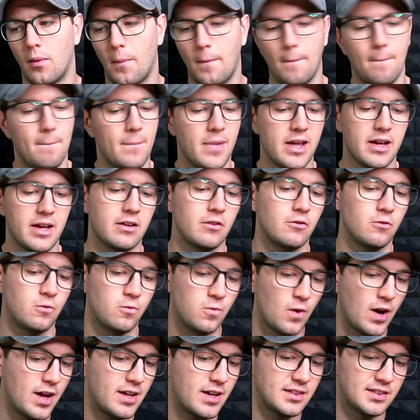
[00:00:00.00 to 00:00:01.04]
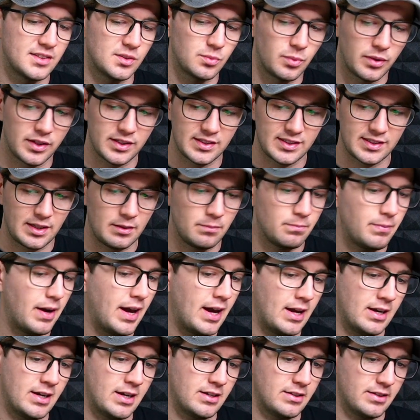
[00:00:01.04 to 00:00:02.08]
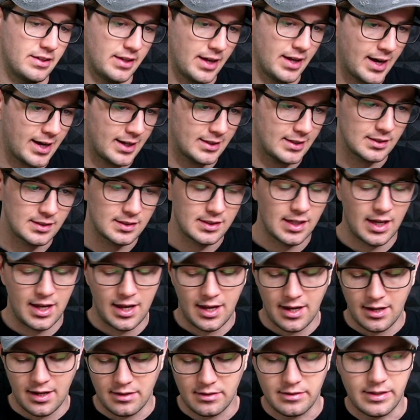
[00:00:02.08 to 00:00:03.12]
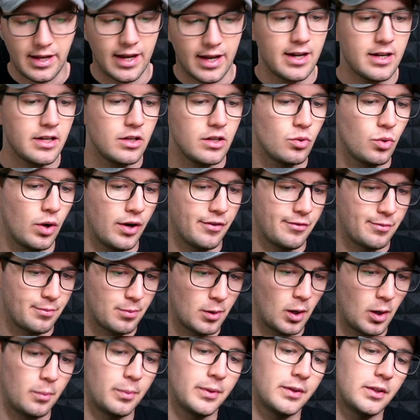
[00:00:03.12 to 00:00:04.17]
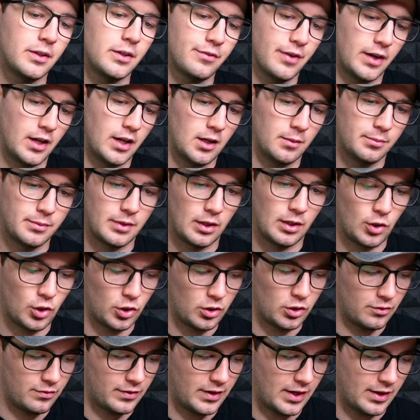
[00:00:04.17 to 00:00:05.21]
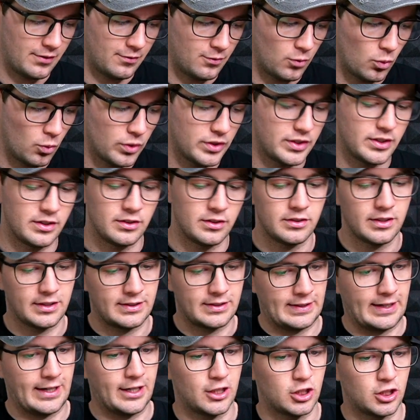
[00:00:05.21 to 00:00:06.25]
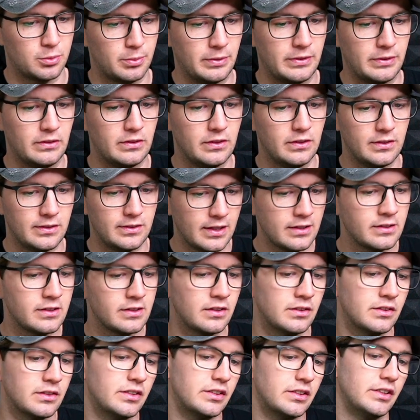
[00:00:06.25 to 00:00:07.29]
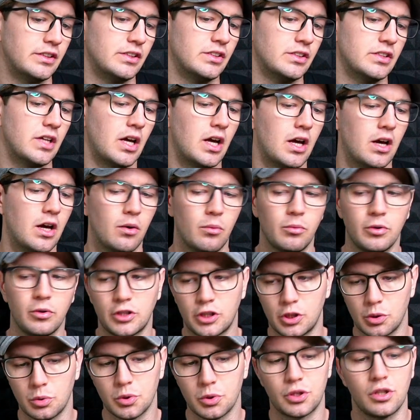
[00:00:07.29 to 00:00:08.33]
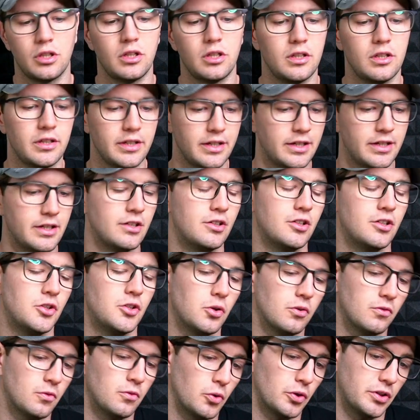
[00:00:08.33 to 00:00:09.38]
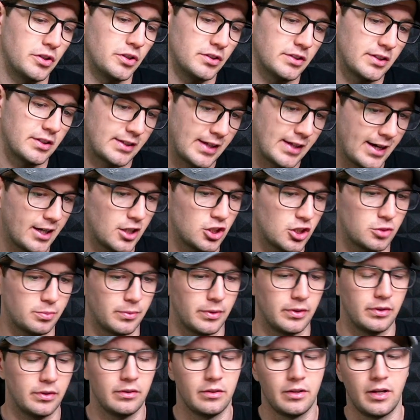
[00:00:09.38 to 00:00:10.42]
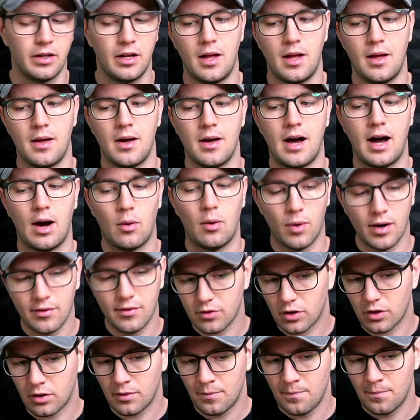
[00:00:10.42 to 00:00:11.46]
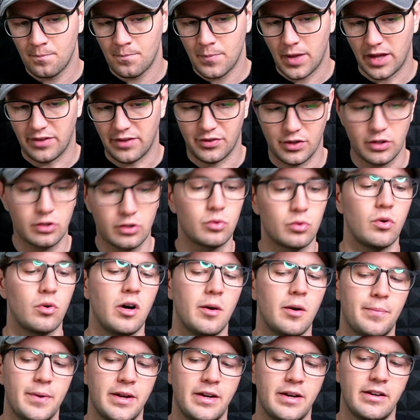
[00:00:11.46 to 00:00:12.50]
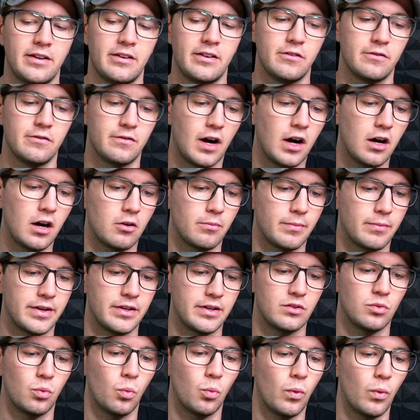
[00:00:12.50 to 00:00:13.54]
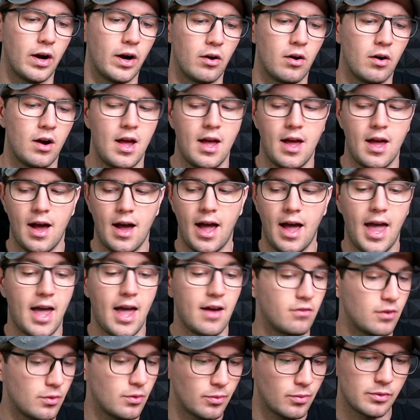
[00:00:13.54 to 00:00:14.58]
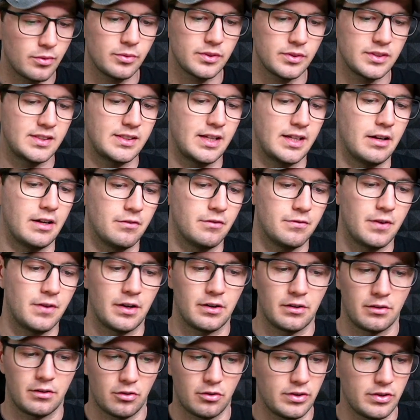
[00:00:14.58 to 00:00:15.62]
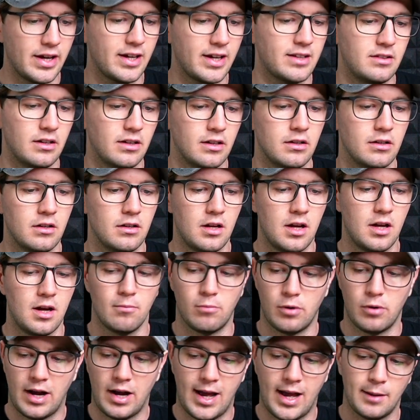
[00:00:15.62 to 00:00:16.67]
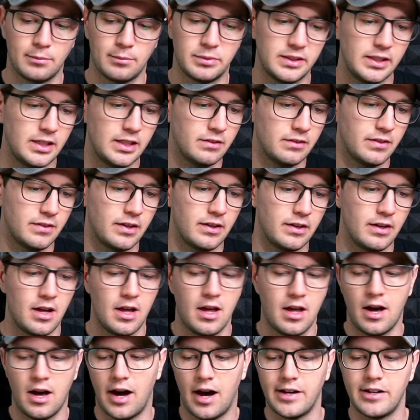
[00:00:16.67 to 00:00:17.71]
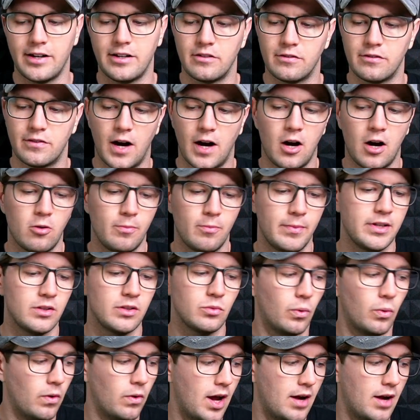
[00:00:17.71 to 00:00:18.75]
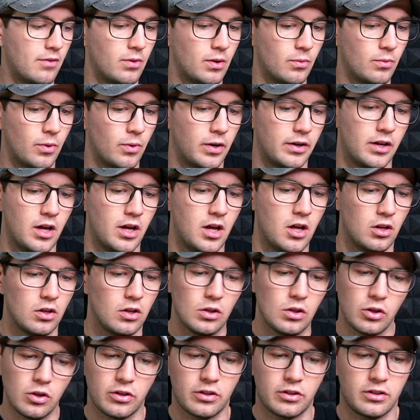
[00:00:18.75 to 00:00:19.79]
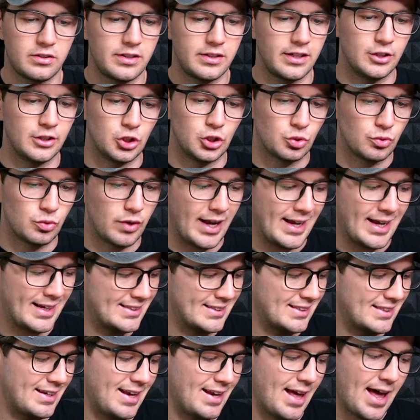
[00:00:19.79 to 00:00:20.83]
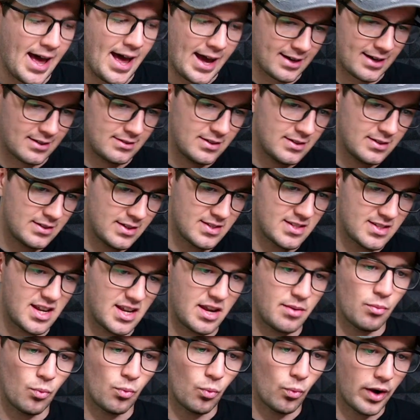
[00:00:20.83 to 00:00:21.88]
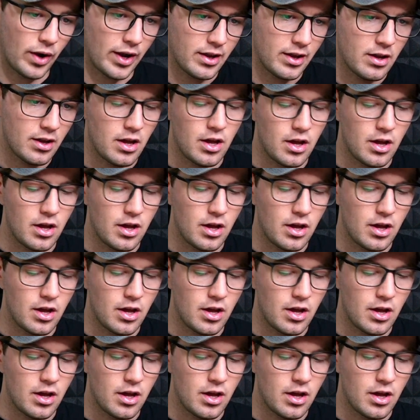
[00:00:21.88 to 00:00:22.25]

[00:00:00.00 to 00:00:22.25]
making friends was a pain in the ass, then you have probably developed a lot of avoidant attachment tendencies, which usually lead to avoidant attachment. However, if you grew up in an environment where everyone was safe and connected, perhaps even an environment where everyone looked and dressed and acted the same way,